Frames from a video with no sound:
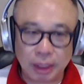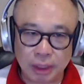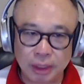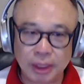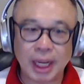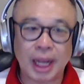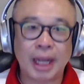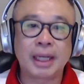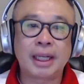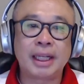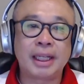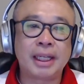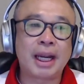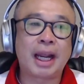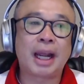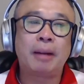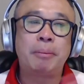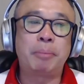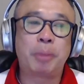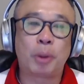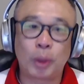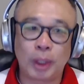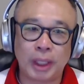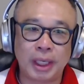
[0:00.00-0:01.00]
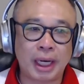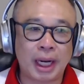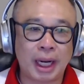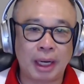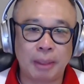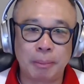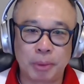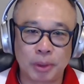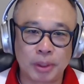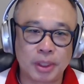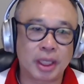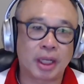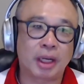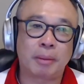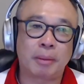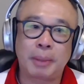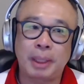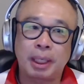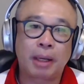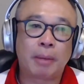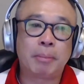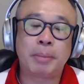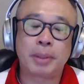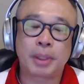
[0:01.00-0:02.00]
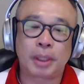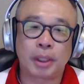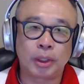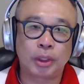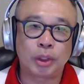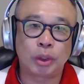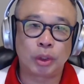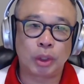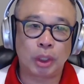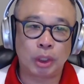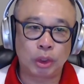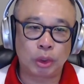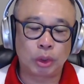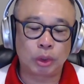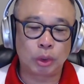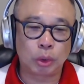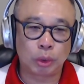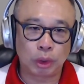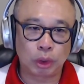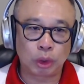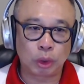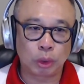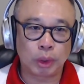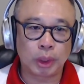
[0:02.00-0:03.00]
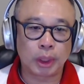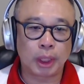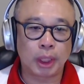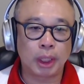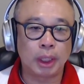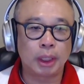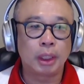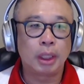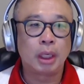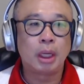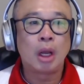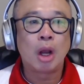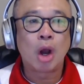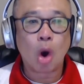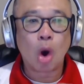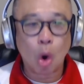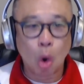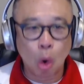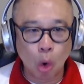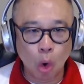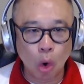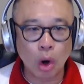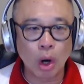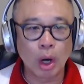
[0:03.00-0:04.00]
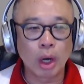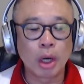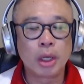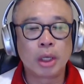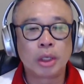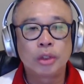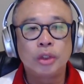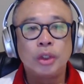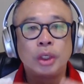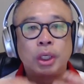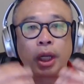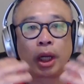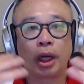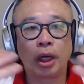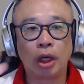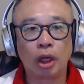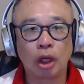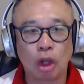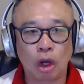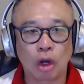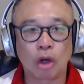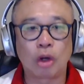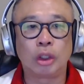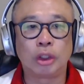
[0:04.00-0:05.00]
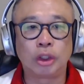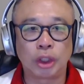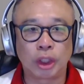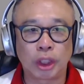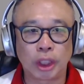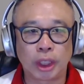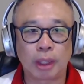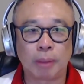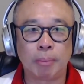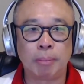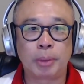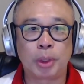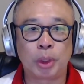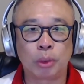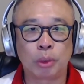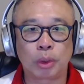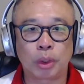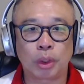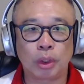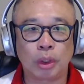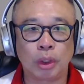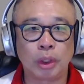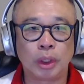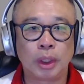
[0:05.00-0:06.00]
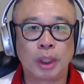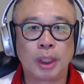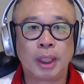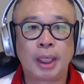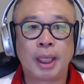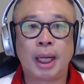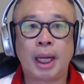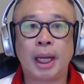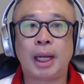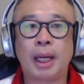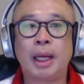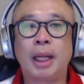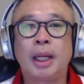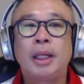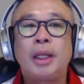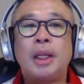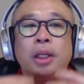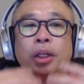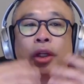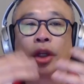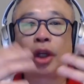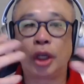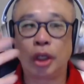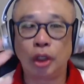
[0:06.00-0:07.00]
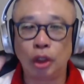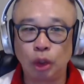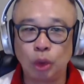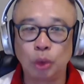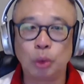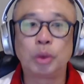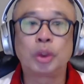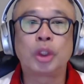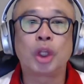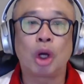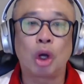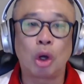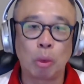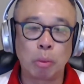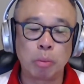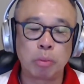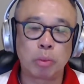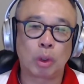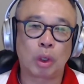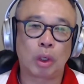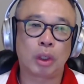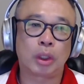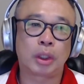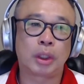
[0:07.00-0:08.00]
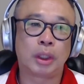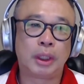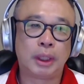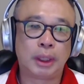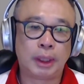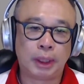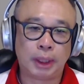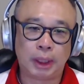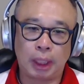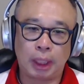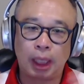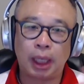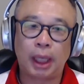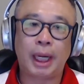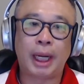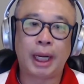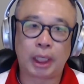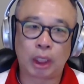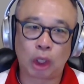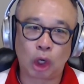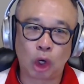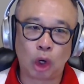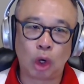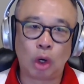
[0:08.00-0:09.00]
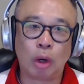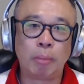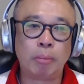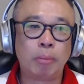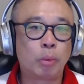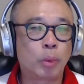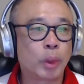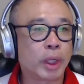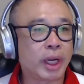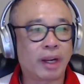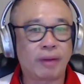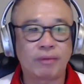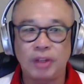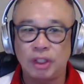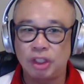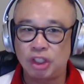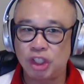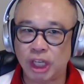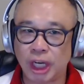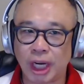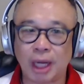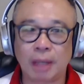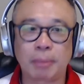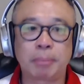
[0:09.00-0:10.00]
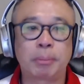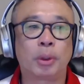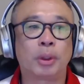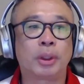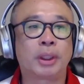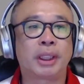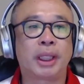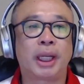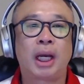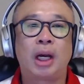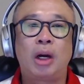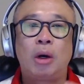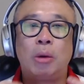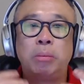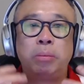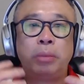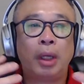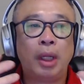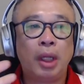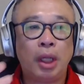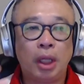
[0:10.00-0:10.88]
99.9% of my competitors are doing it. Or you can log onto the computer and then you can do the homework at home. We have a chatbot to help